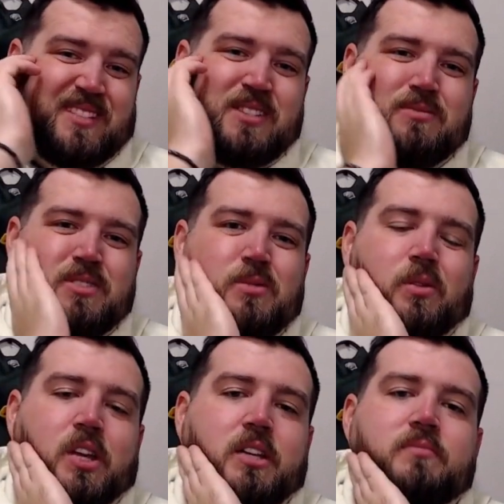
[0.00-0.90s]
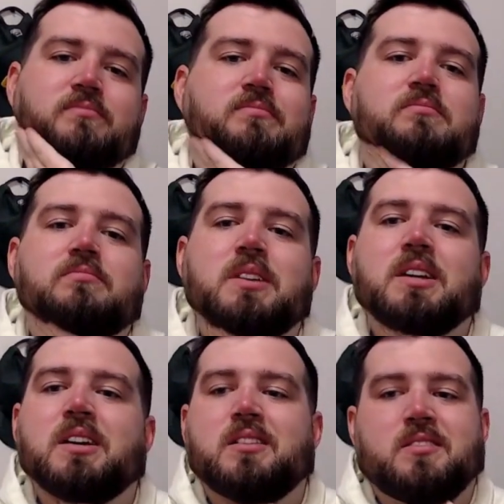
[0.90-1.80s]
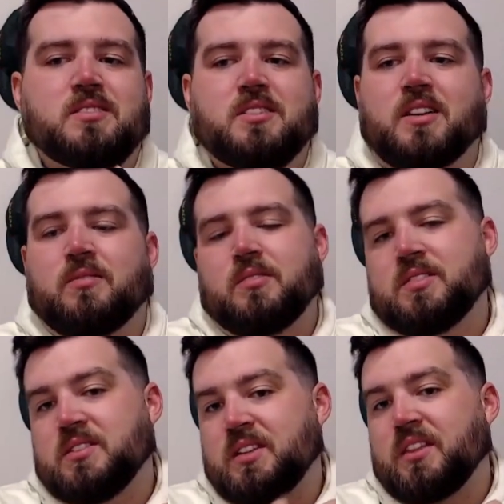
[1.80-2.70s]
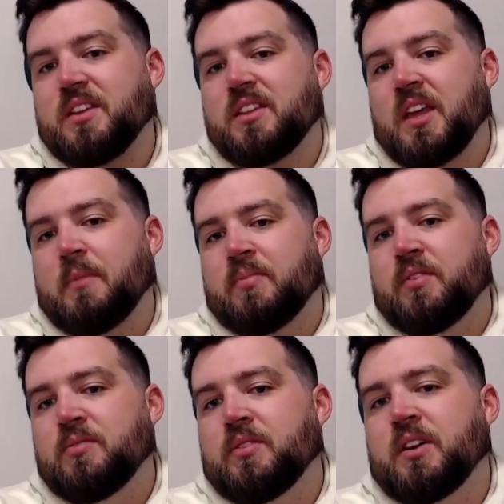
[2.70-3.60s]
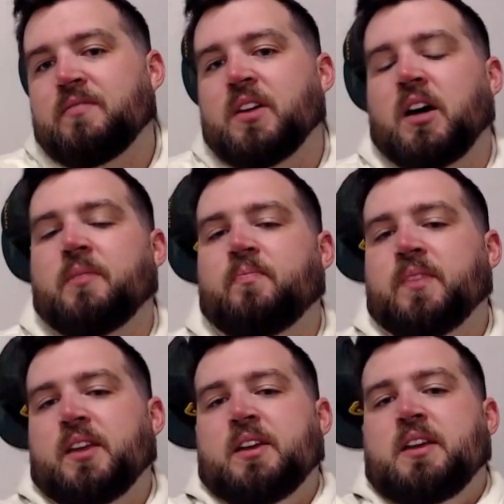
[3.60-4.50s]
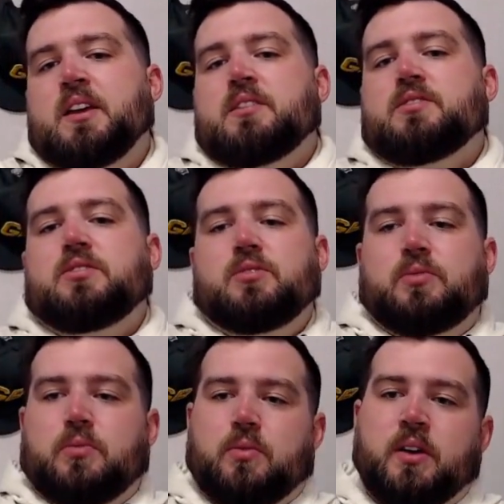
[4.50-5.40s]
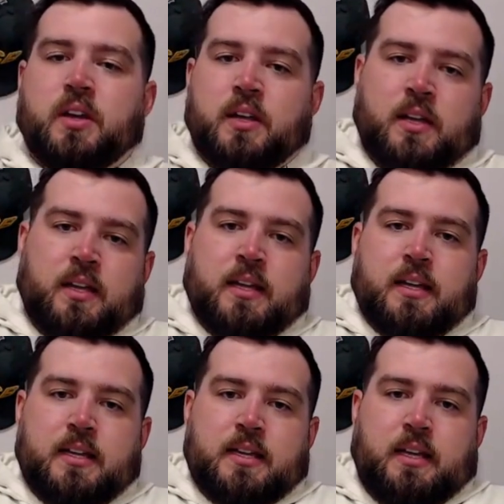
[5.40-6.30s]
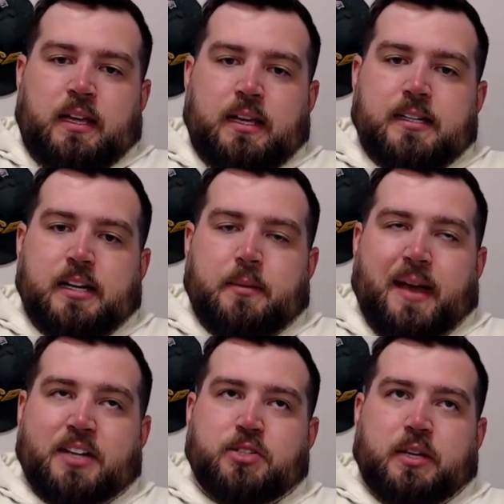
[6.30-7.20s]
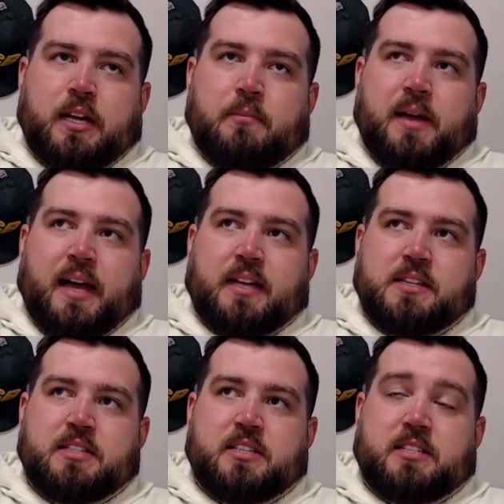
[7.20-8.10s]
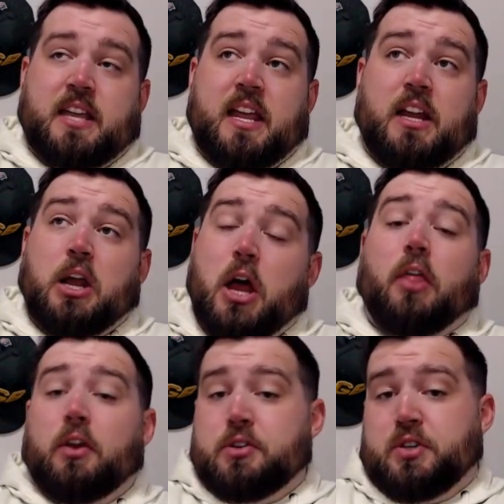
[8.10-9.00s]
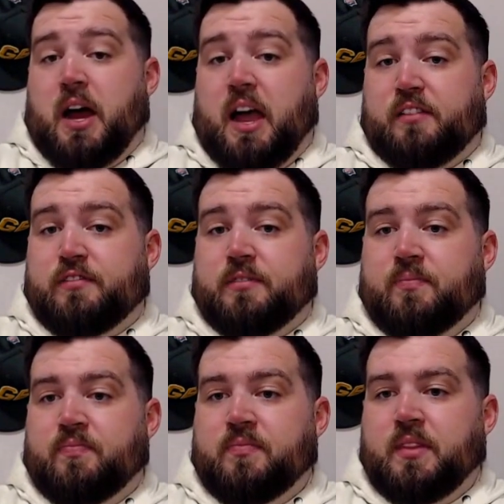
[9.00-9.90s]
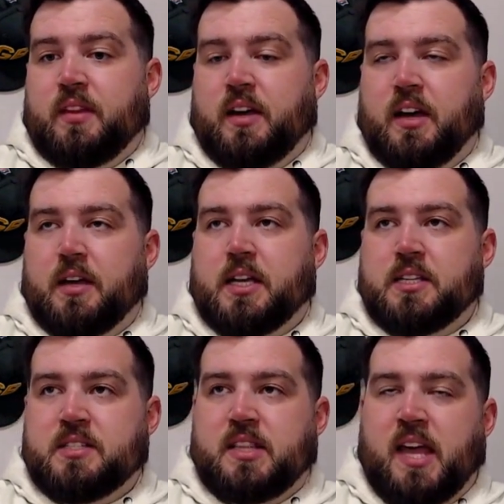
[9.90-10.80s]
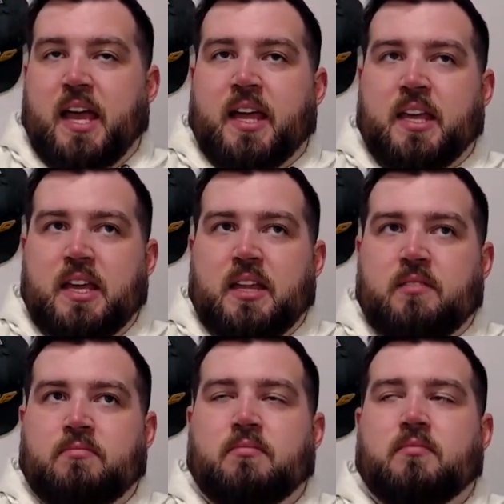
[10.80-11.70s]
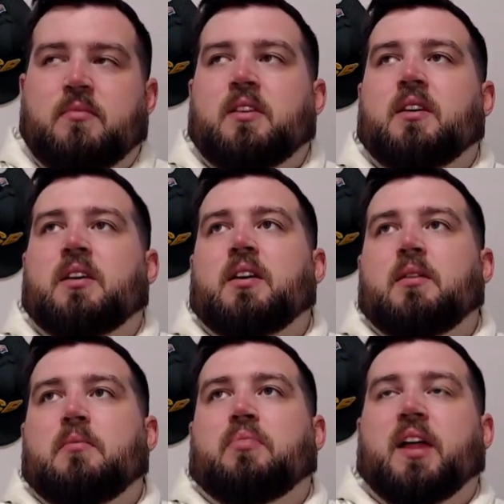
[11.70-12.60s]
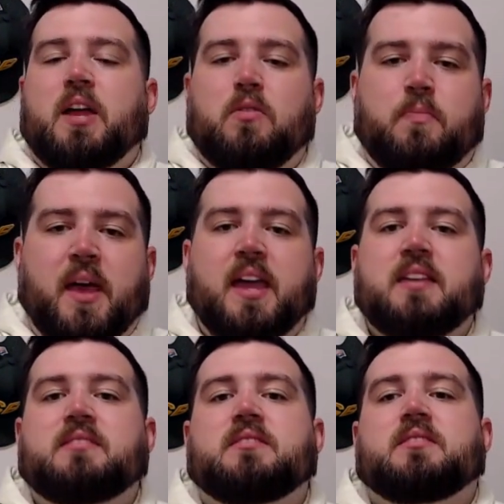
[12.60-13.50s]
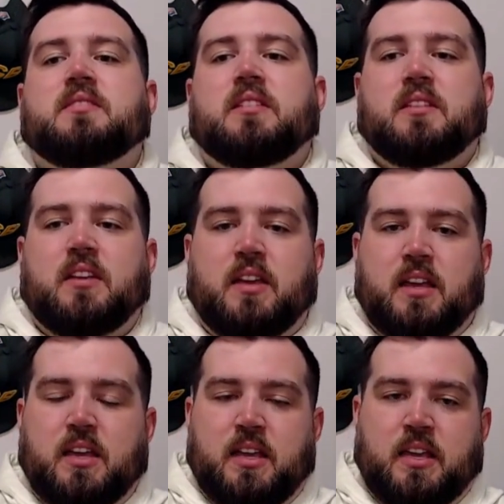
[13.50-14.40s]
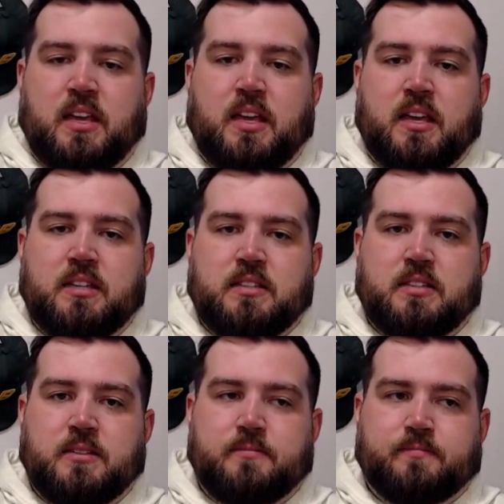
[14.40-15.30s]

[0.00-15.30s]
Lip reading: It was too late because there was nothing that Purdue could have done to actually come back and sustain another drive. Because that again, playing with pace, and